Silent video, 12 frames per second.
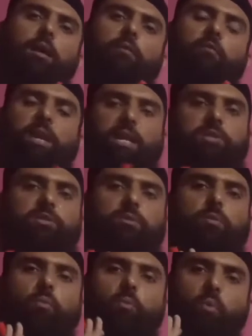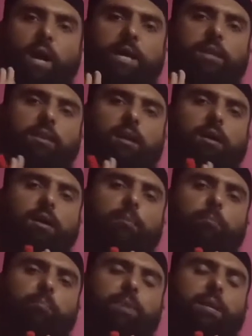finished. Why the
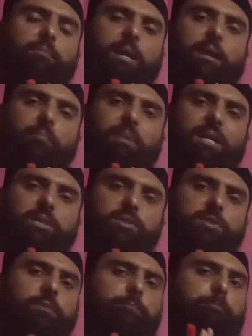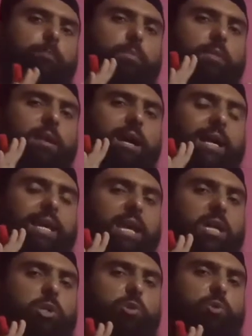pain become finished?
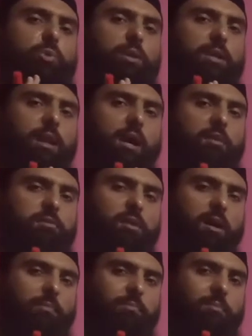Again, due to loss of